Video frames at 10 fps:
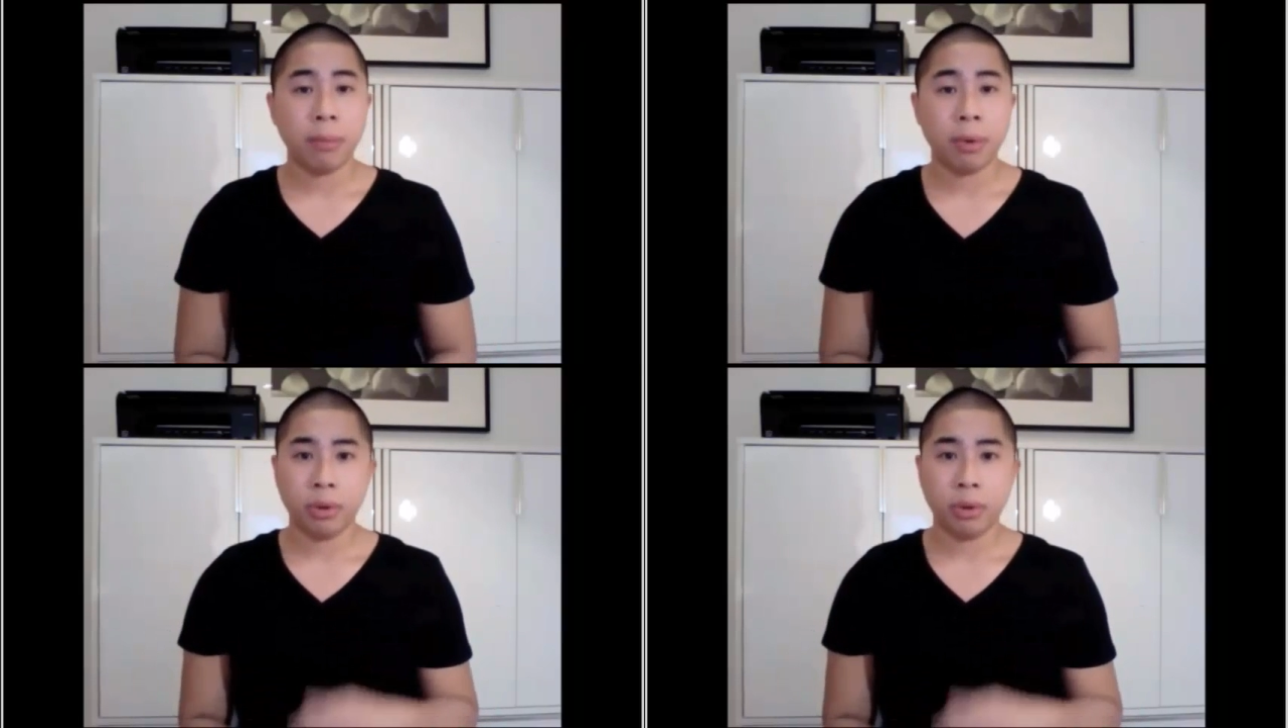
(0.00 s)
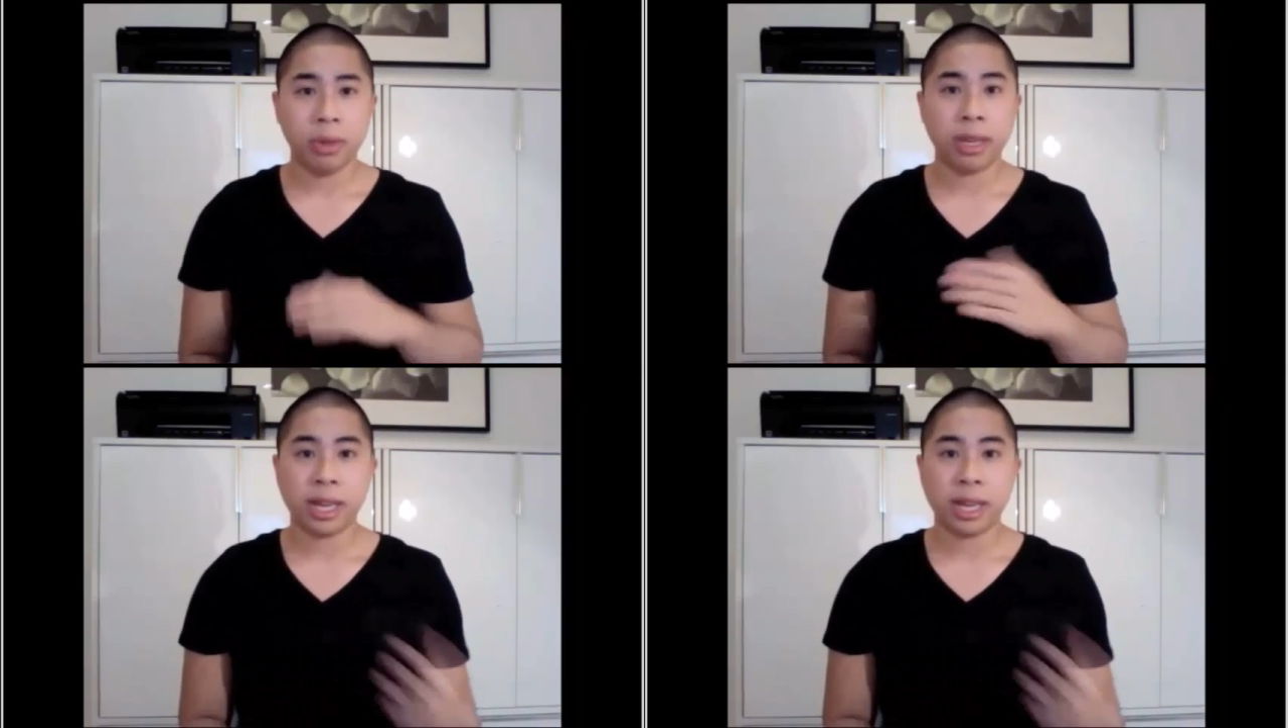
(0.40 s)
who do
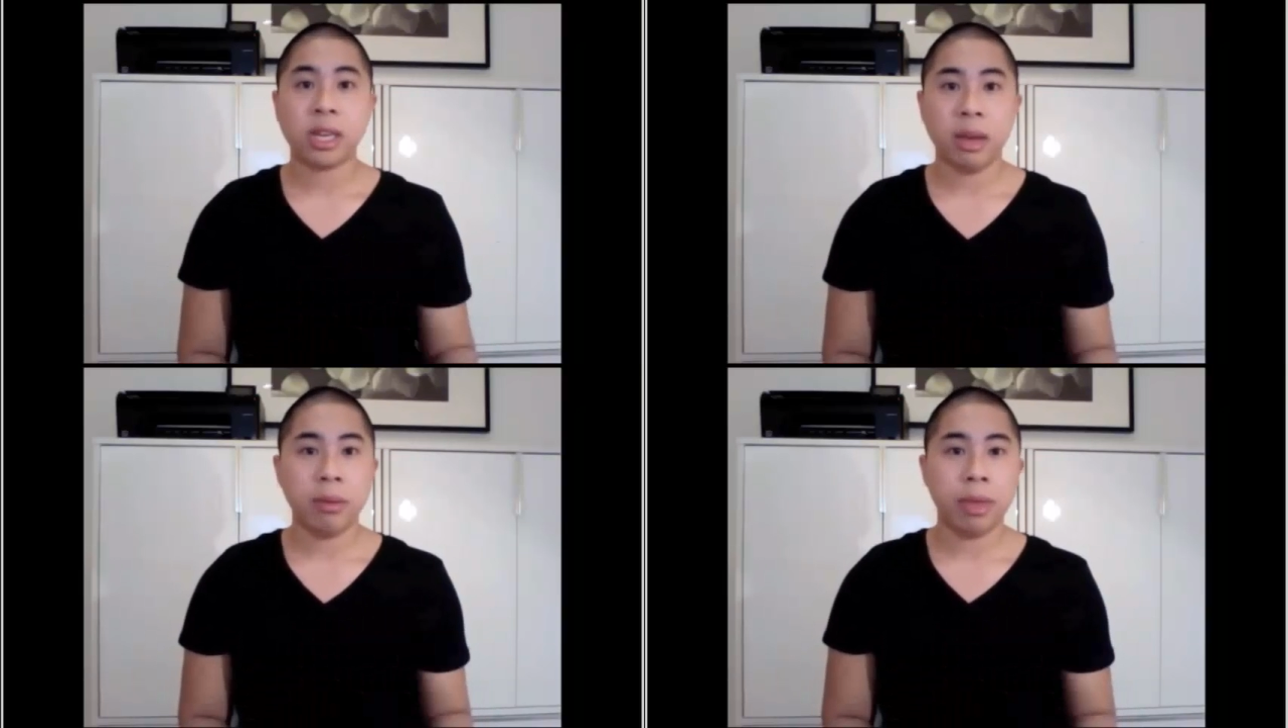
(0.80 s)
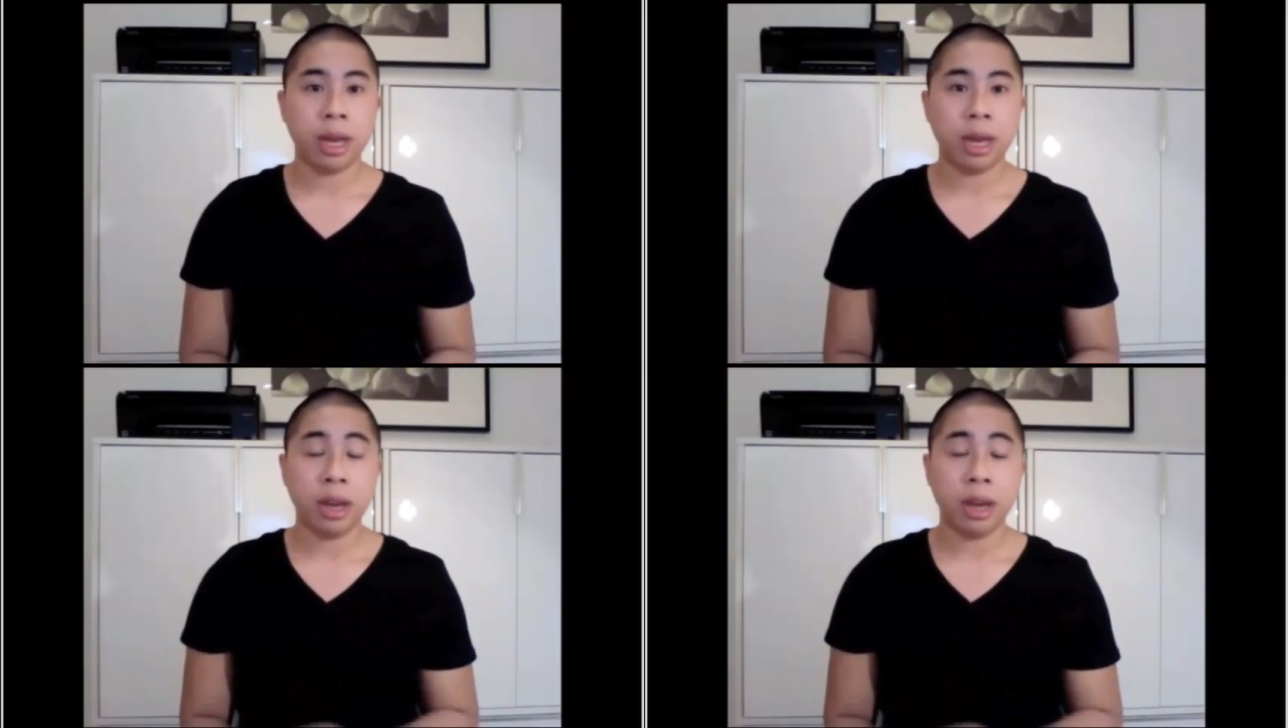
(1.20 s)
the exact same
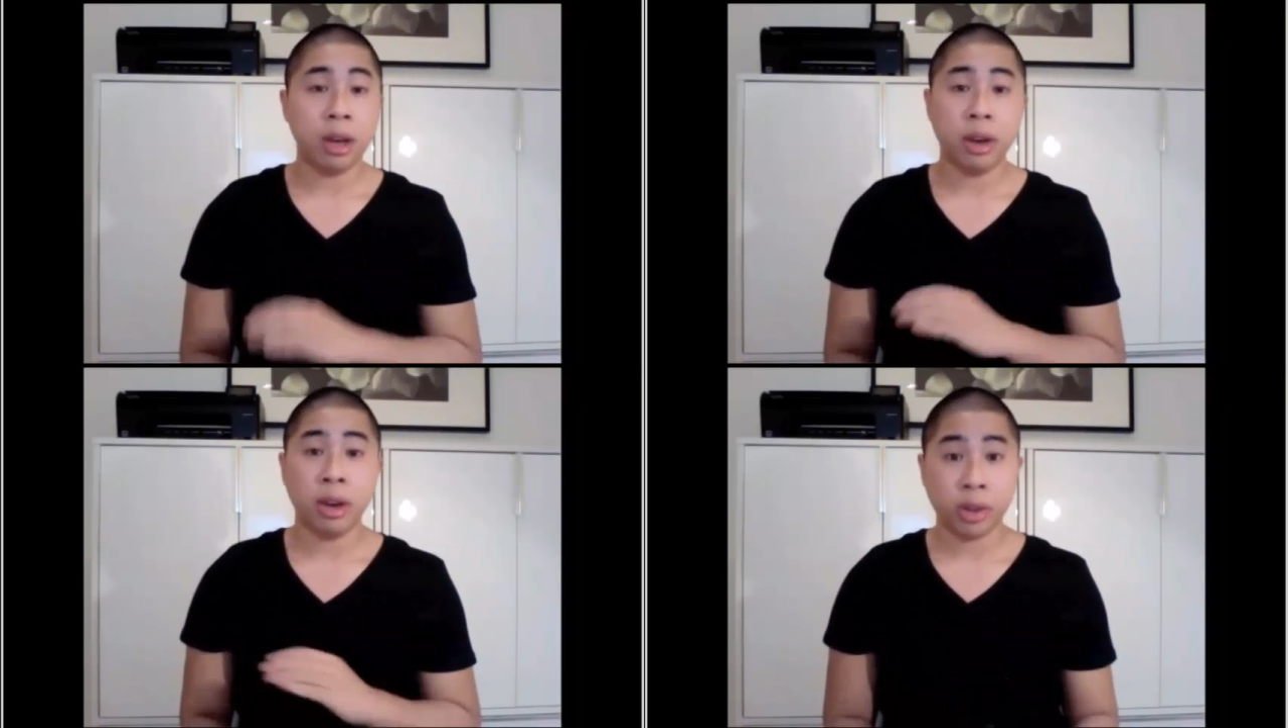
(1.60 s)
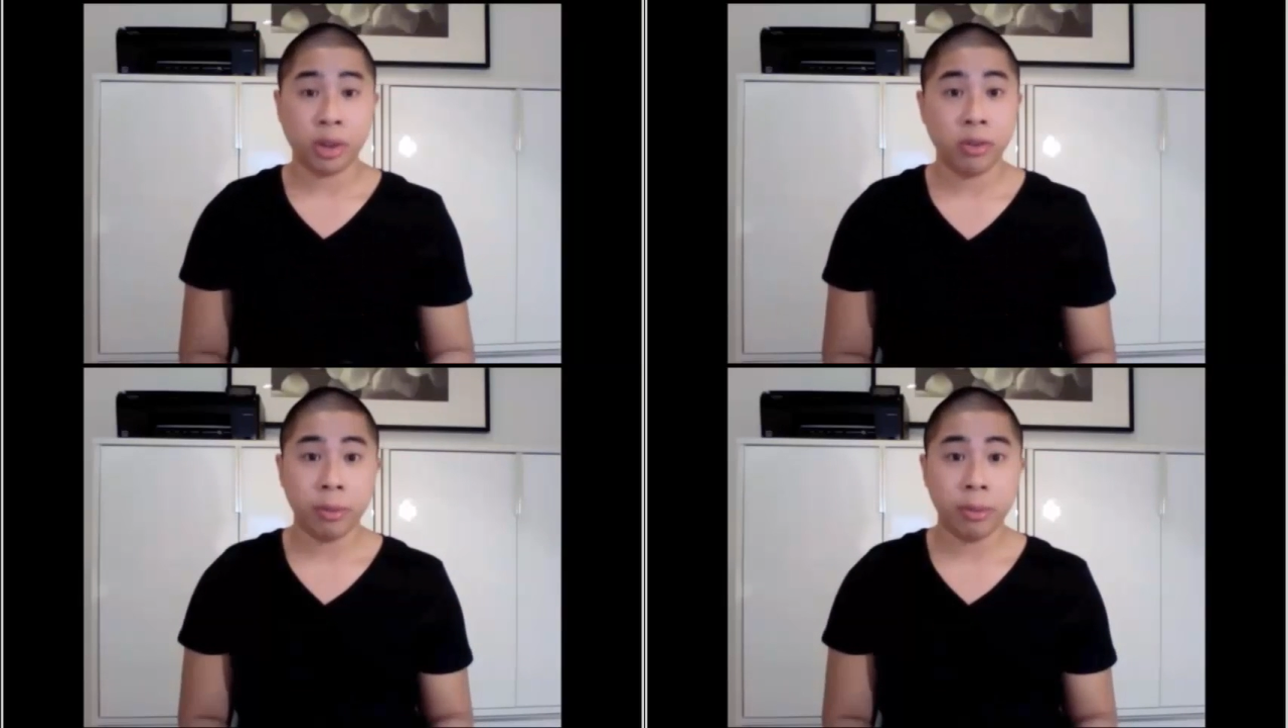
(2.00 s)
thing and earn a
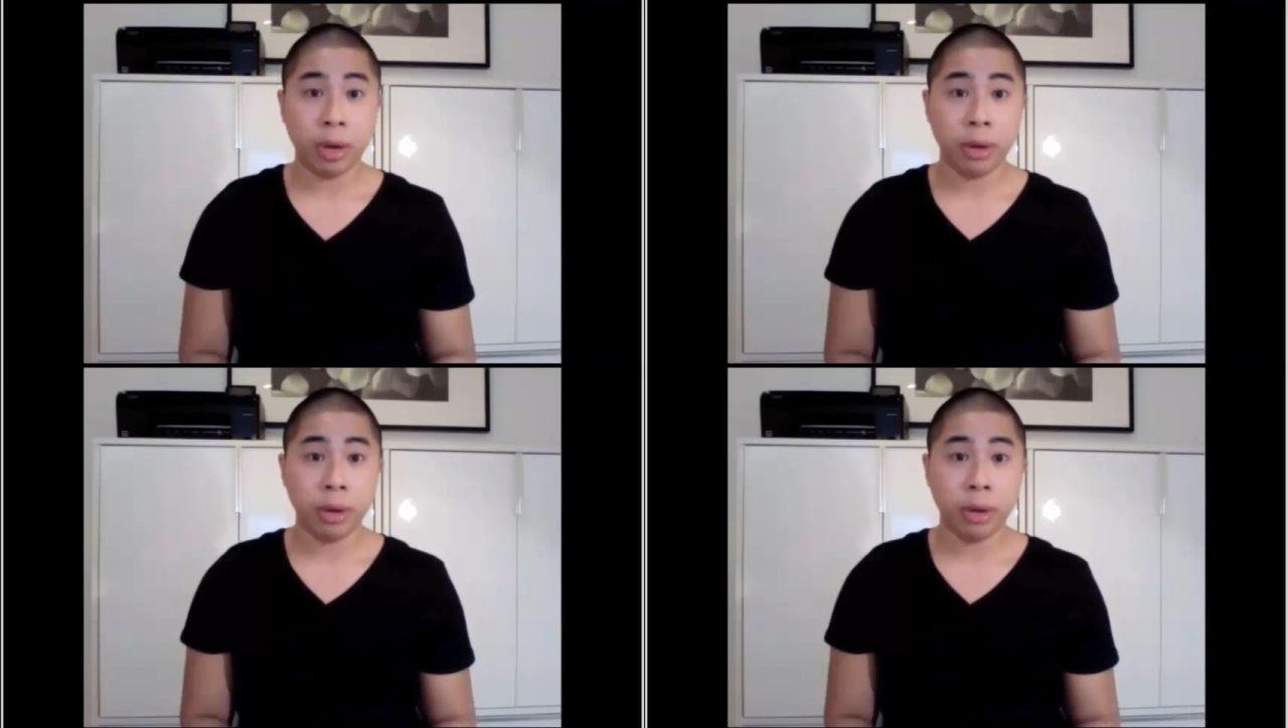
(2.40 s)
ton of money.